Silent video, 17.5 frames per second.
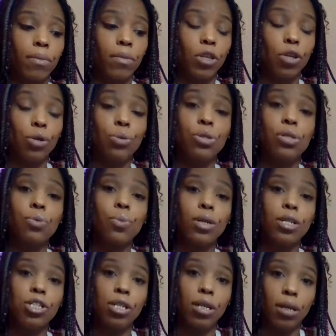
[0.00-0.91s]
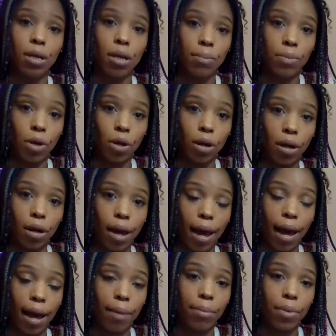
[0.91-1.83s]
you switching up your
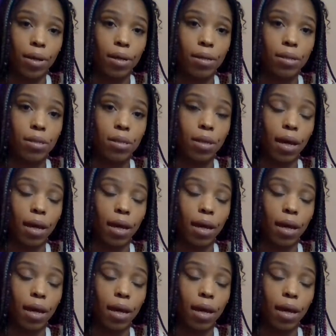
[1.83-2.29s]
habits.